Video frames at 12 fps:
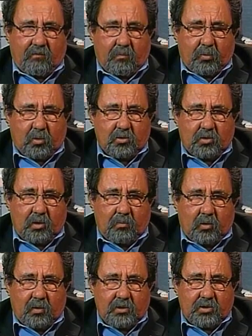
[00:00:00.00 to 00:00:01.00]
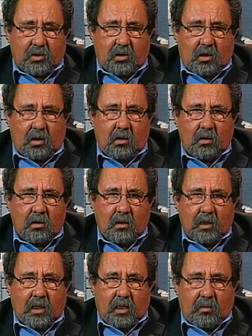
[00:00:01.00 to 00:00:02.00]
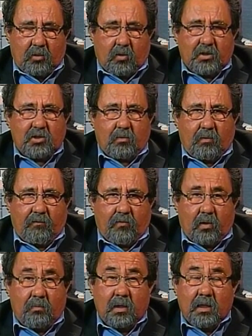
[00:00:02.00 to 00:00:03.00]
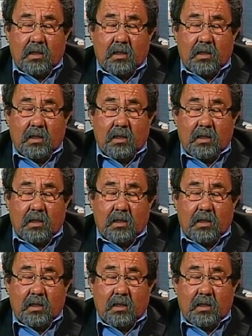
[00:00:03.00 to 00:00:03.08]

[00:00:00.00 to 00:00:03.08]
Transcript: approach to immigration law and immigration reform,